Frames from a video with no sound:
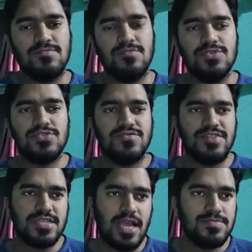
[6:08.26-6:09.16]
Most of
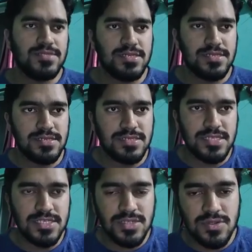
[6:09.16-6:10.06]
the times
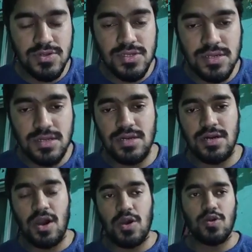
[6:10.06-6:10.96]
this includes
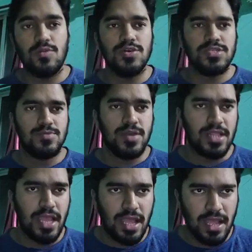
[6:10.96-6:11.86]

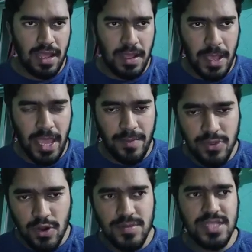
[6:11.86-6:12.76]
chromosomal
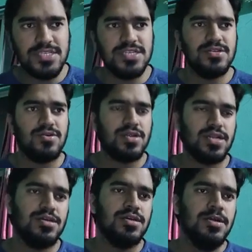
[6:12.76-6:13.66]
abnormality or
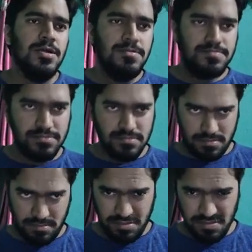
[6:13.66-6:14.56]

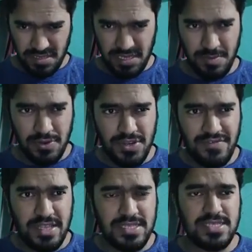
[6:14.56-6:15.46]
immune
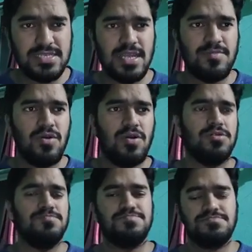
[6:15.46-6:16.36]
defense system
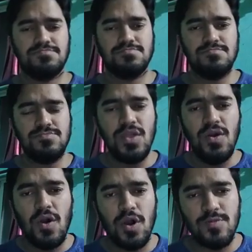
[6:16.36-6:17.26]
or
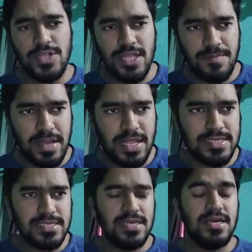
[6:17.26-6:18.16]
hormonal
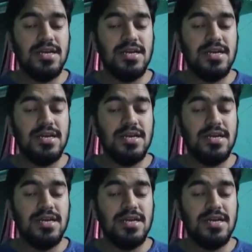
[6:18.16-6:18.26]
imbalance.